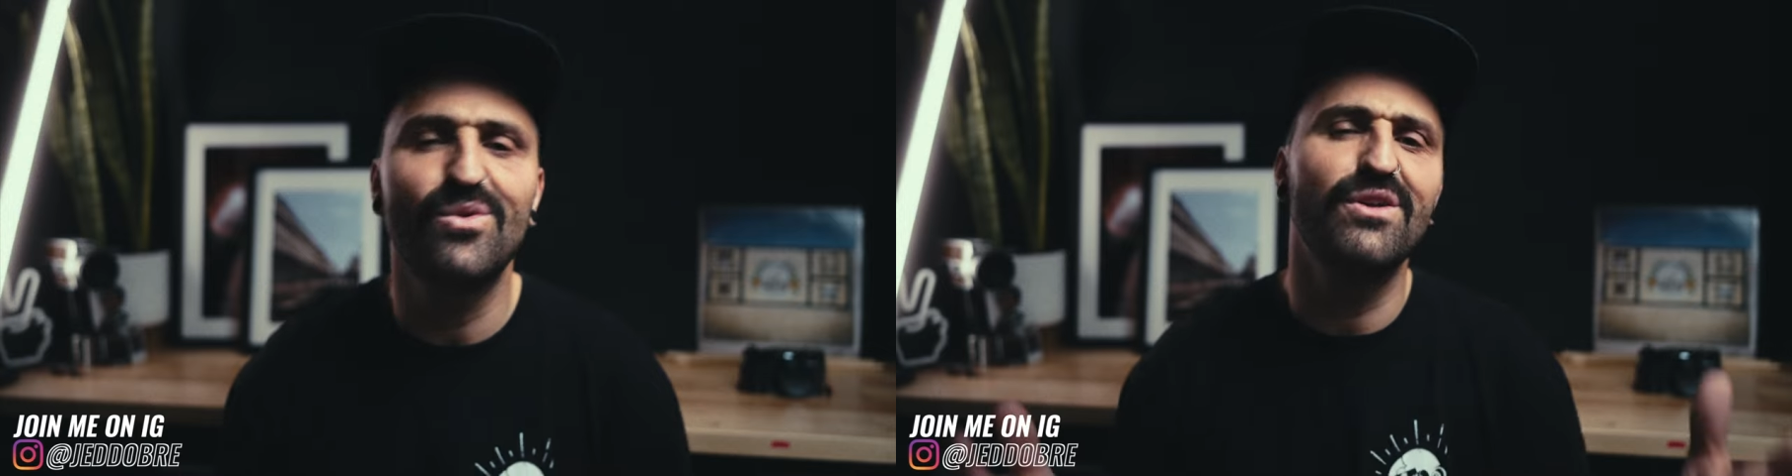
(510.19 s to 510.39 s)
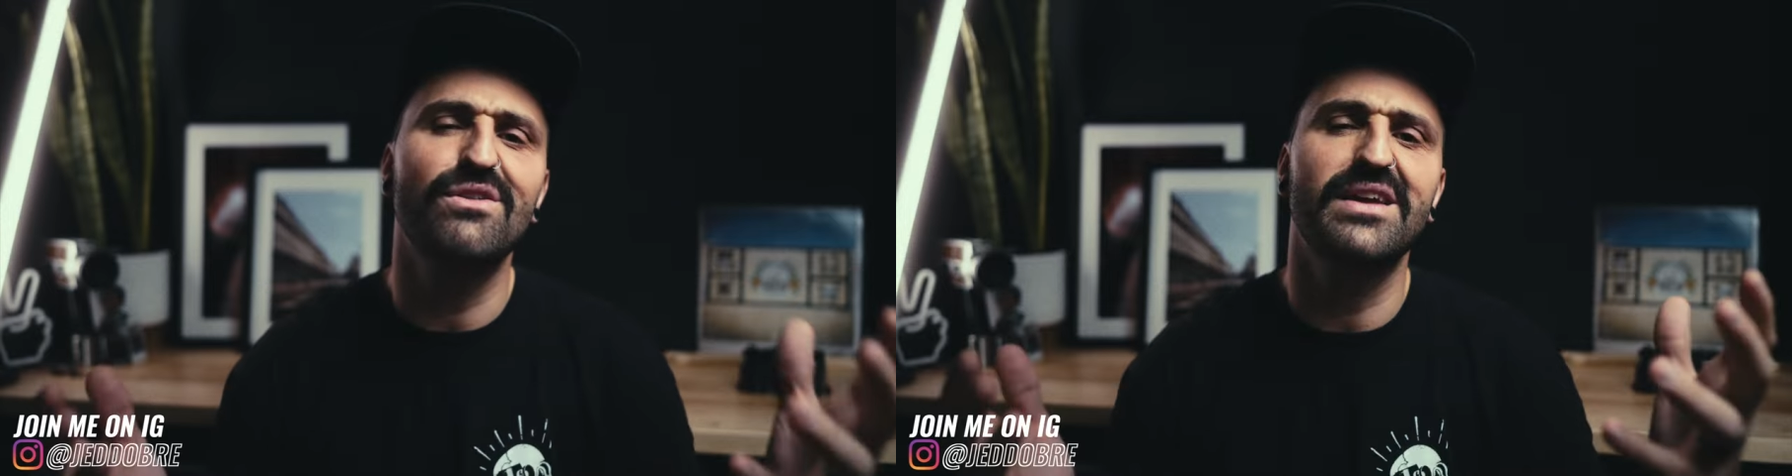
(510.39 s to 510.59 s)

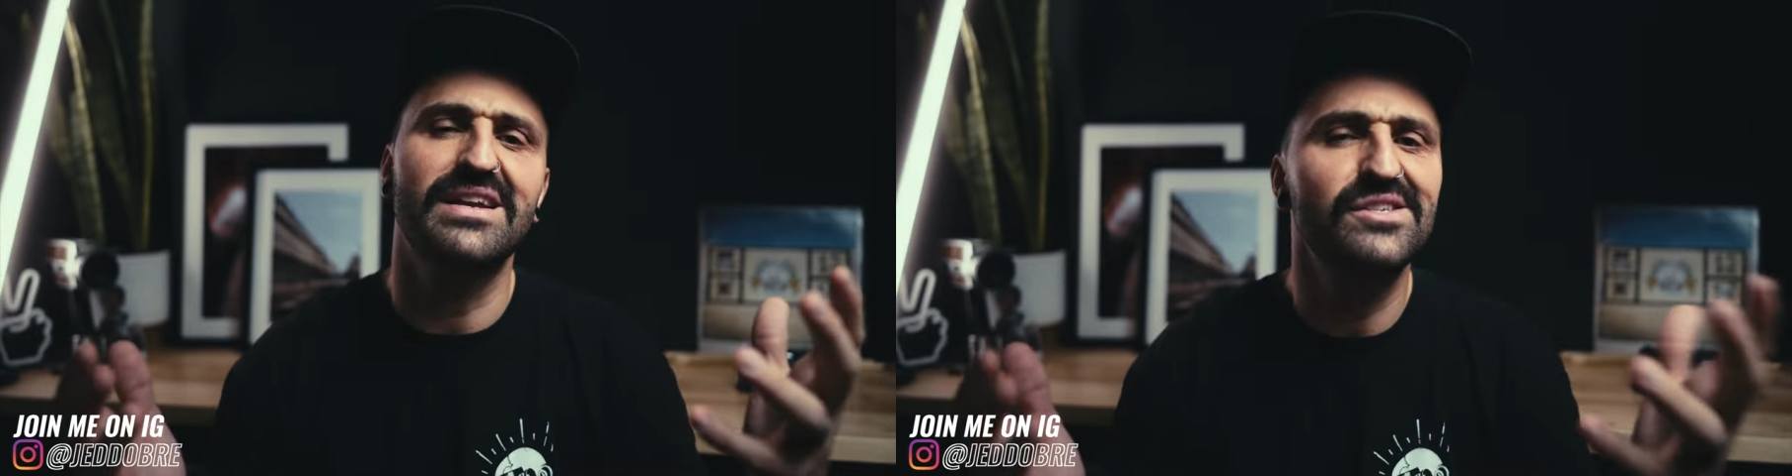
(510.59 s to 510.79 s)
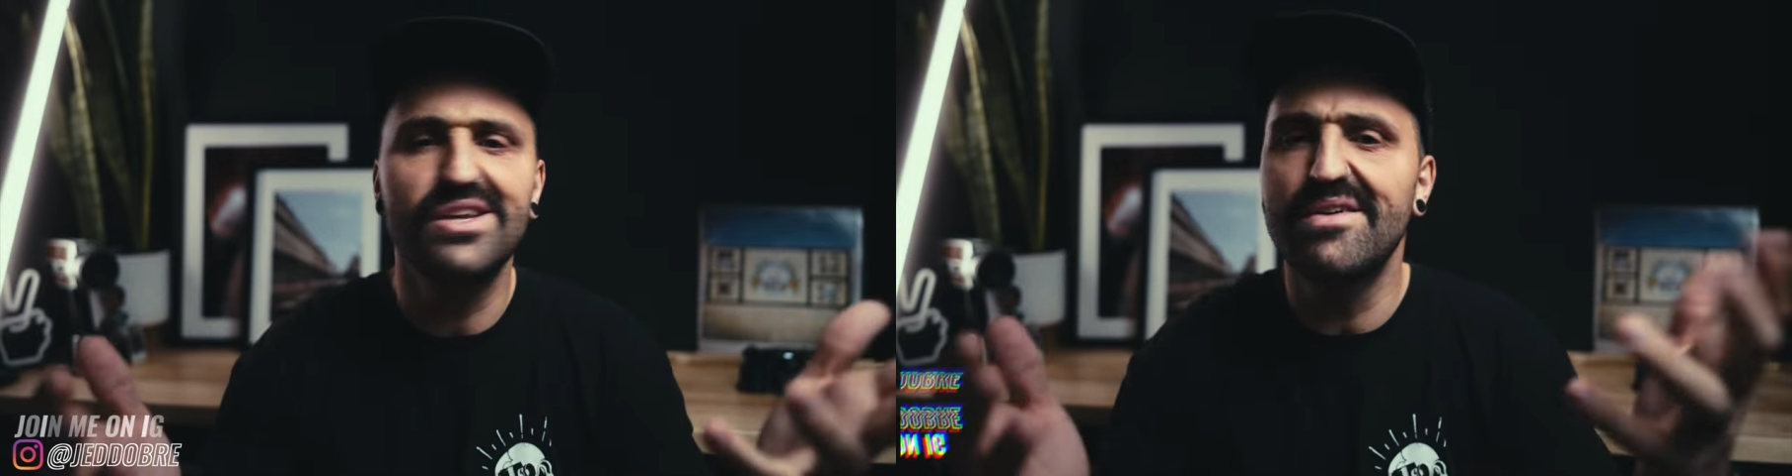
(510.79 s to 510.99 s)
What do you
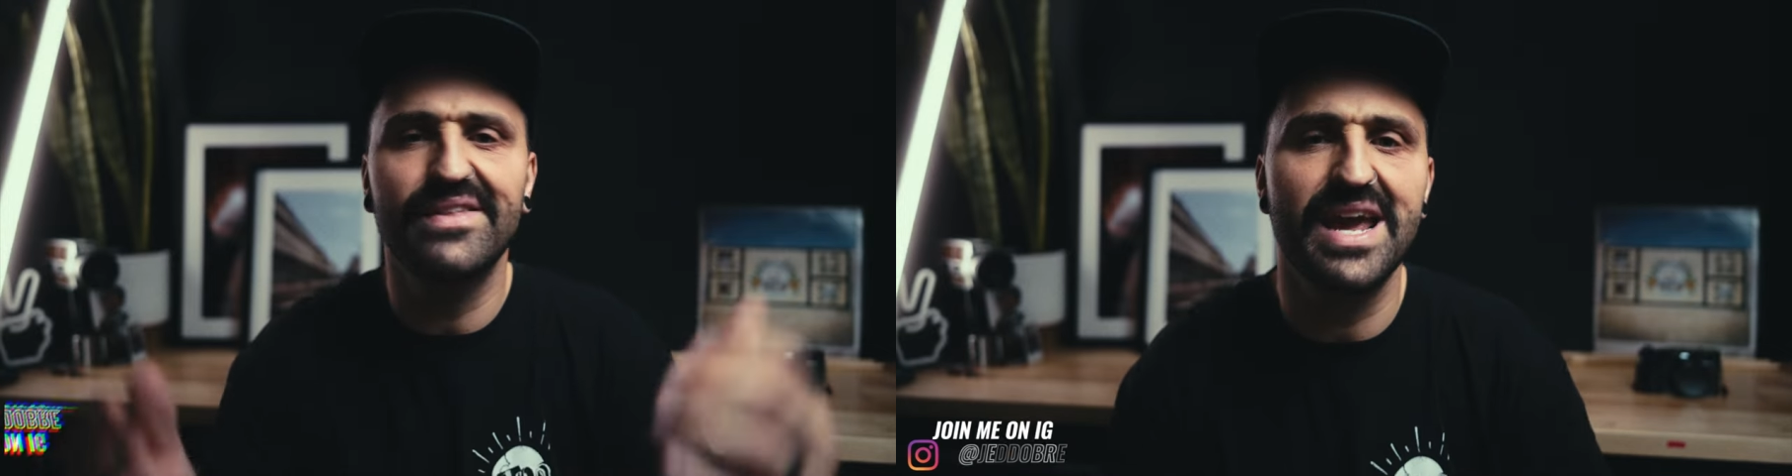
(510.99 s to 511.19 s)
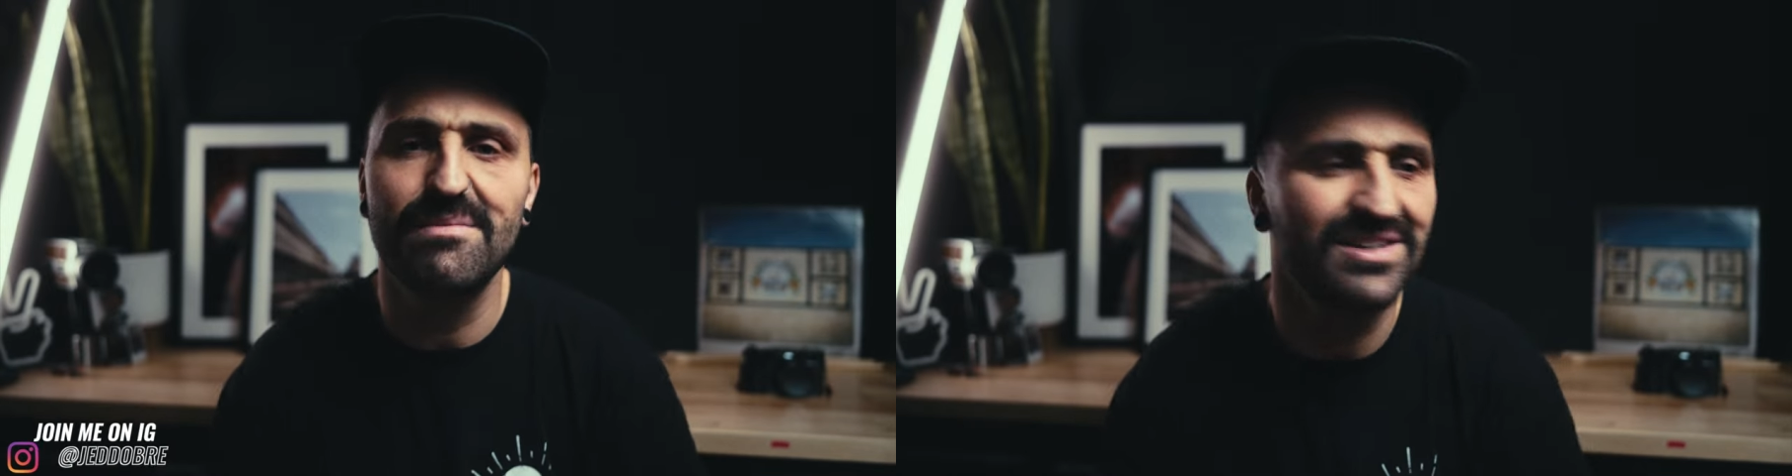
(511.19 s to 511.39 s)
think? Do you own
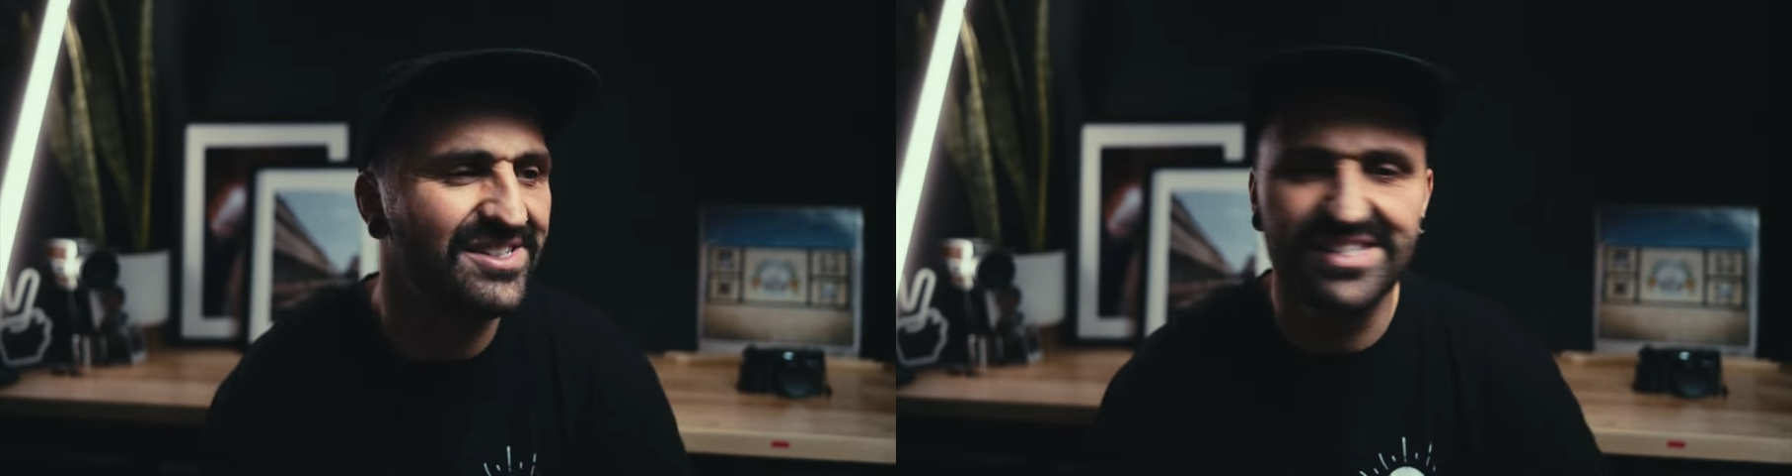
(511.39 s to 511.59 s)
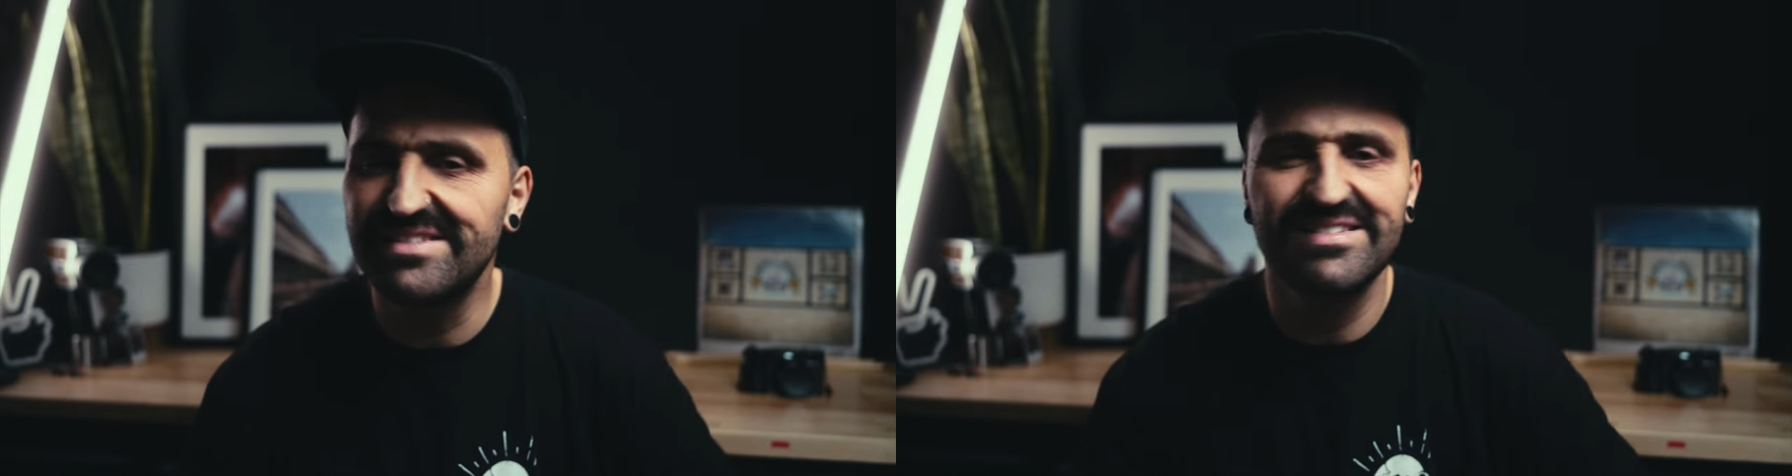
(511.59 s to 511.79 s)
the camera?
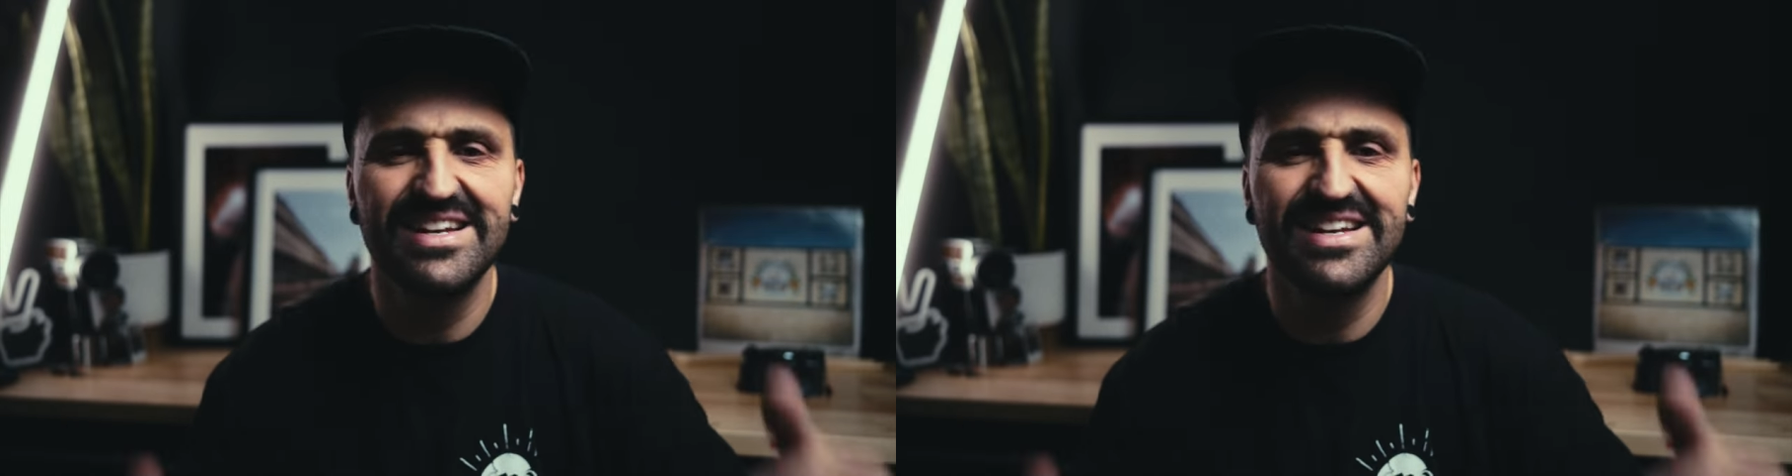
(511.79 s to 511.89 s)
Just